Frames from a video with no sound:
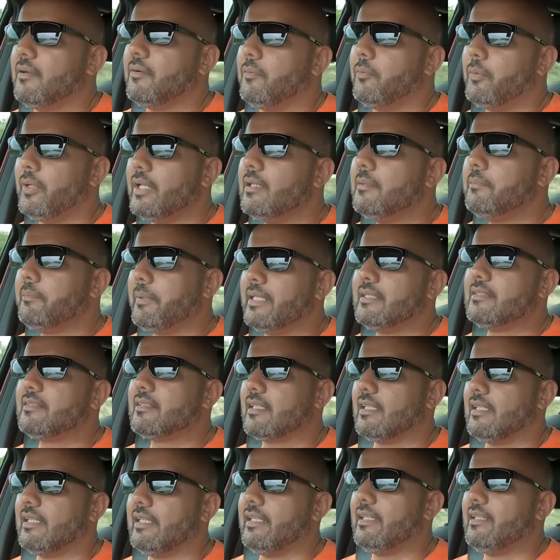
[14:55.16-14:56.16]
will
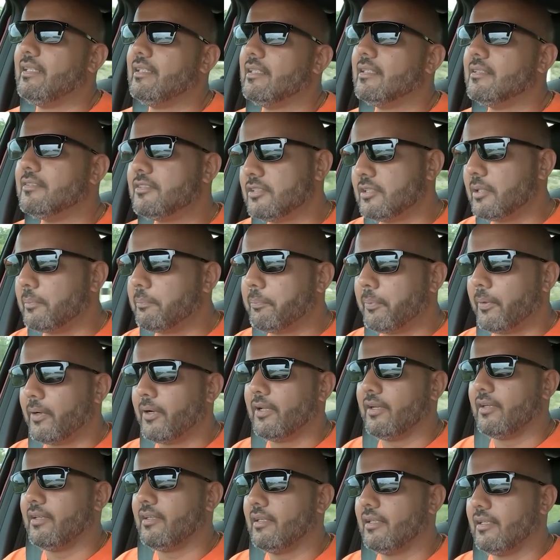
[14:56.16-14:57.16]
basically
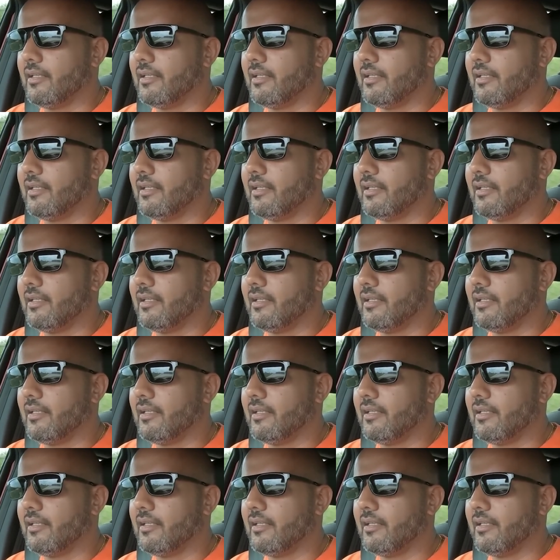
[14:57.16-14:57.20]
support